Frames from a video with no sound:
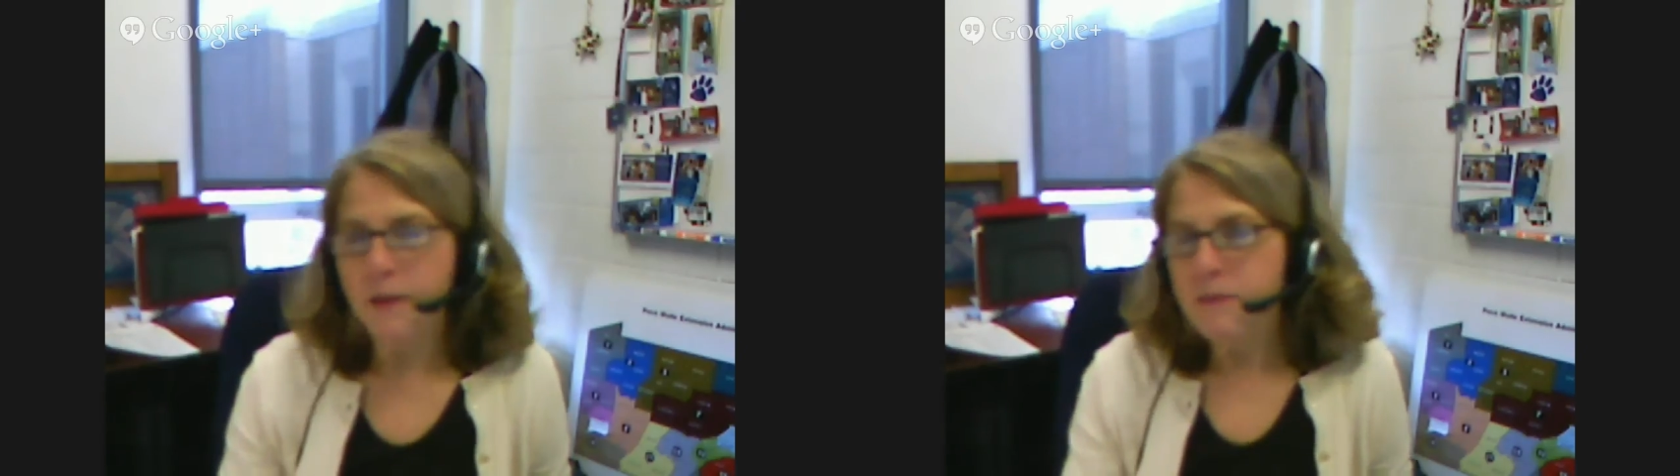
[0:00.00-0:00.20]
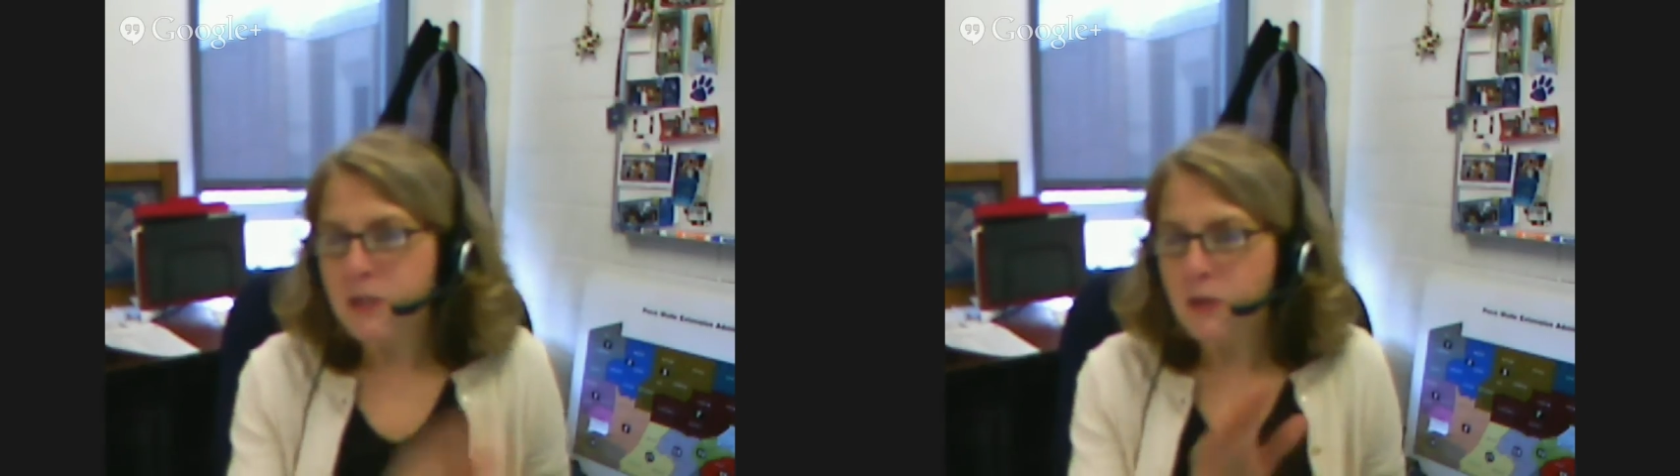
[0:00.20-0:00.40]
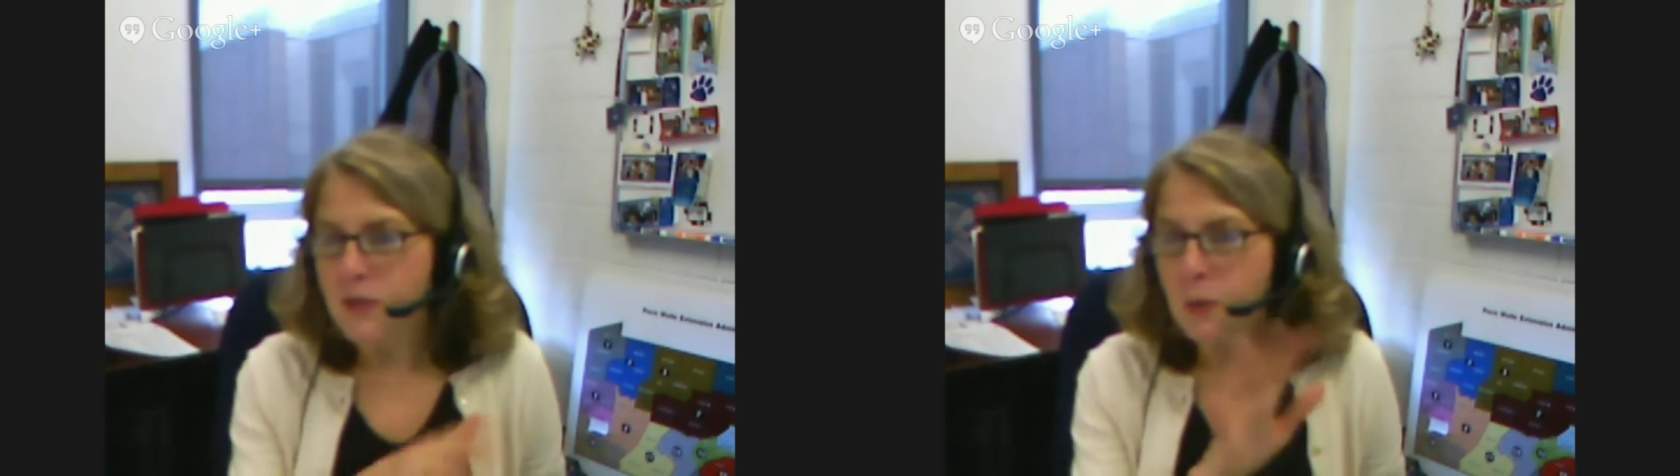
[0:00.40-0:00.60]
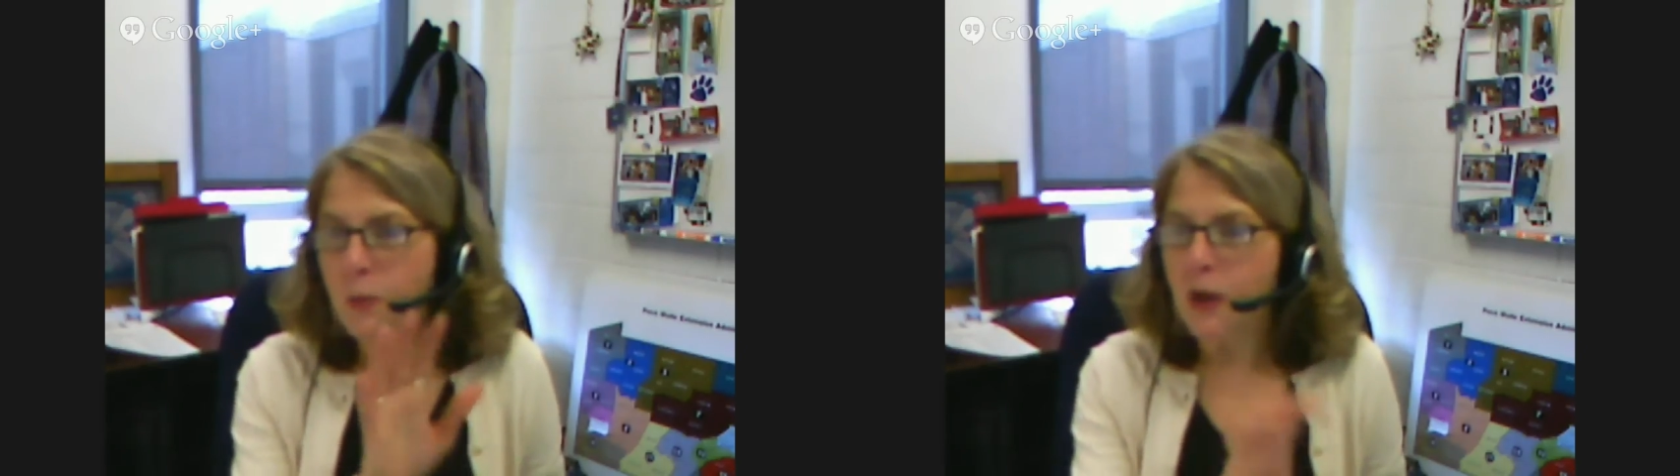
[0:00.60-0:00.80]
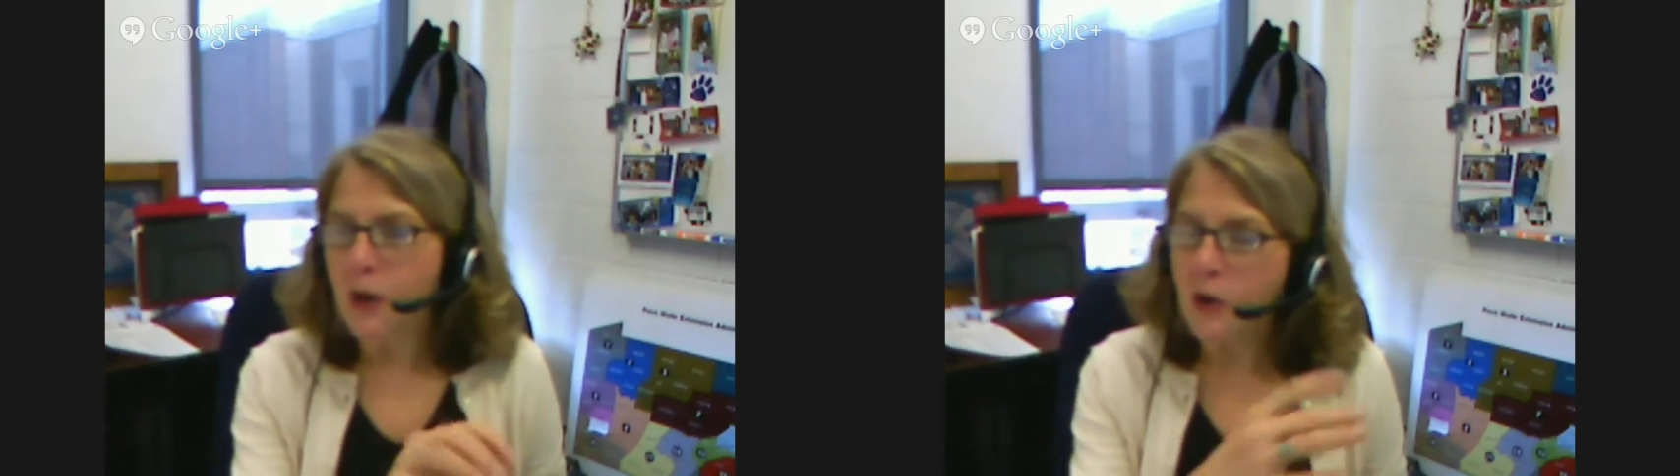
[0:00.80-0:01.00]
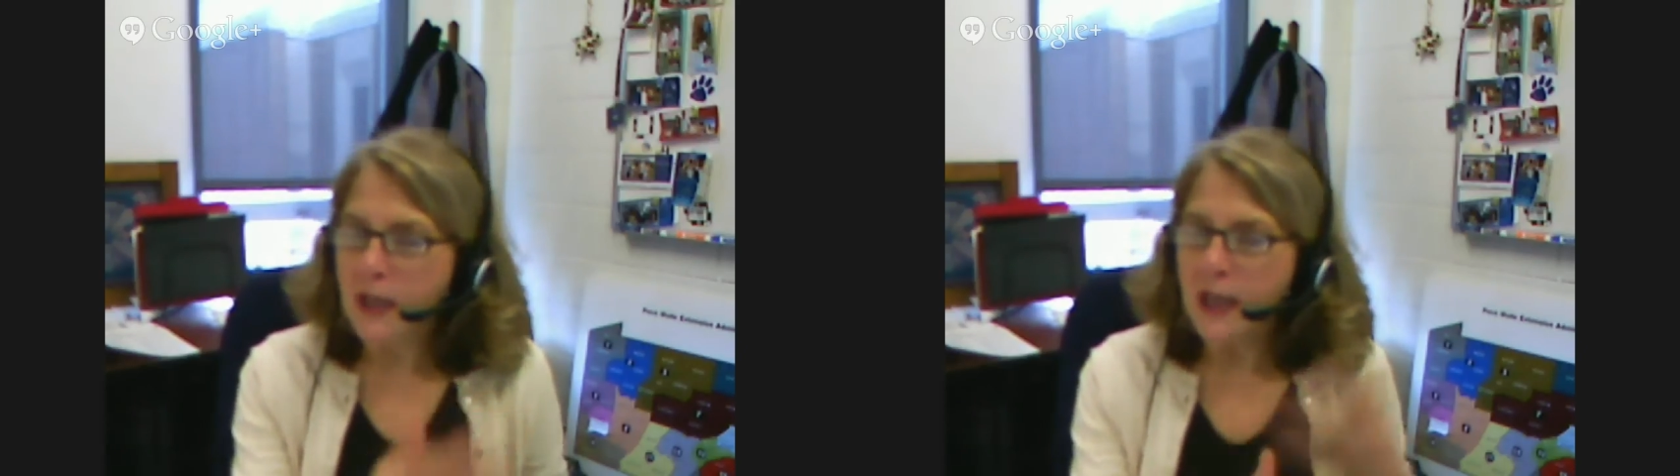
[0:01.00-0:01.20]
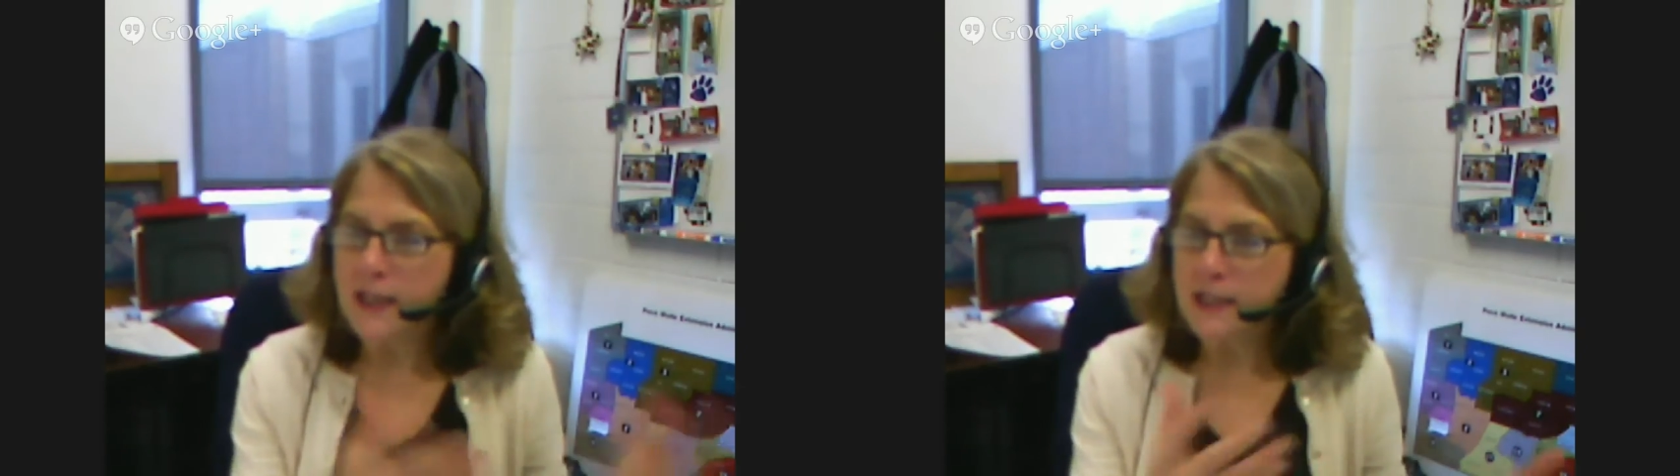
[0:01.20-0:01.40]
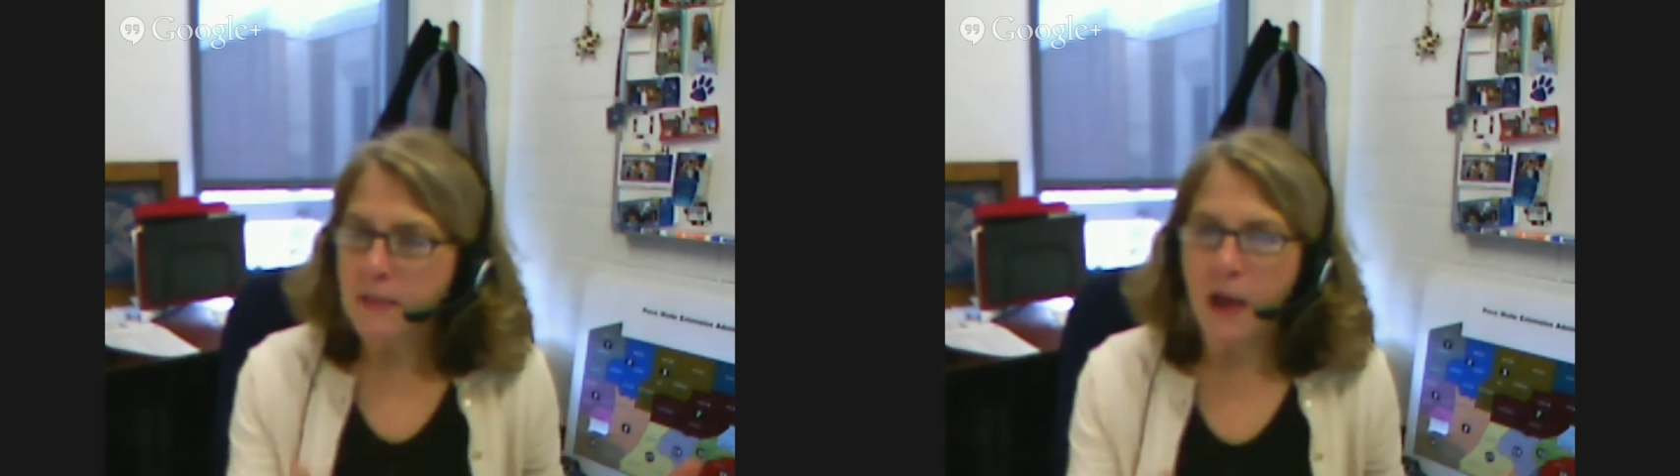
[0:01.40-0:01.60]
So we are looking
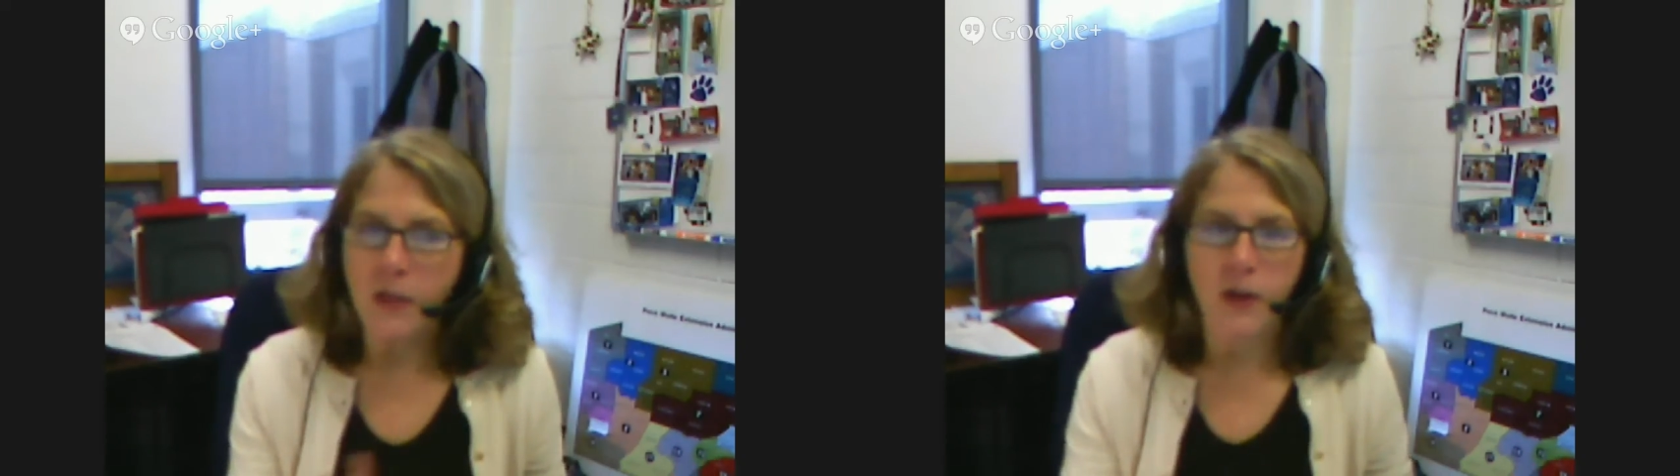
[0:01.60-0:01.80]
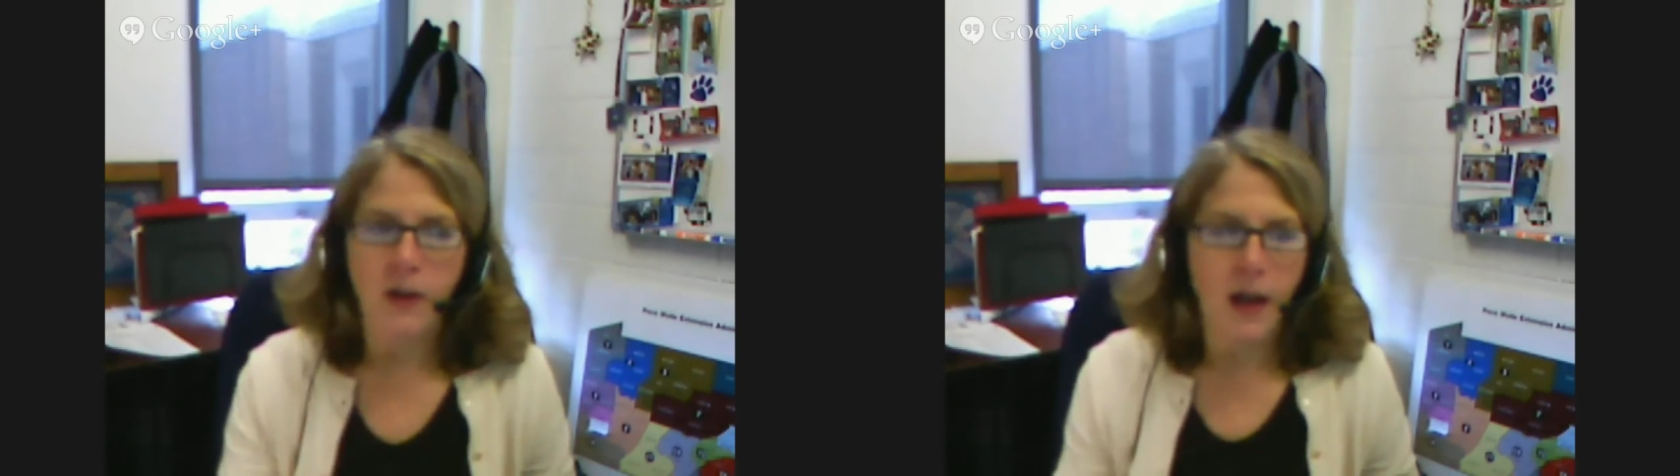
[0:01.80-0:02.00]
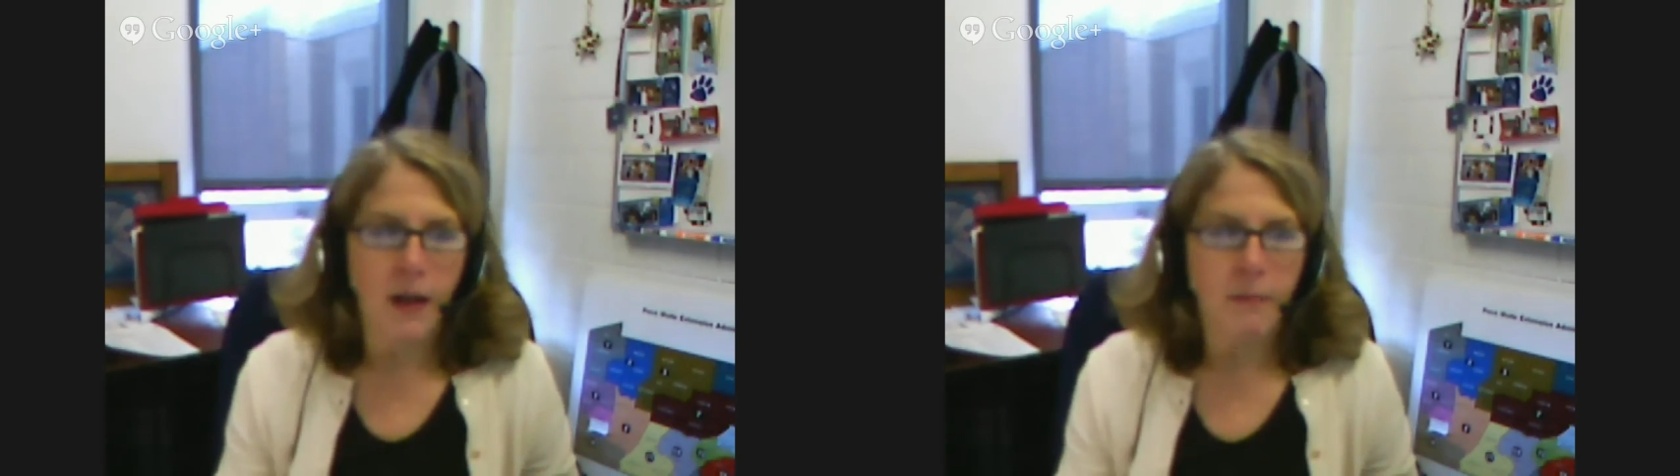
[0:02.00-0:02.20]
at some other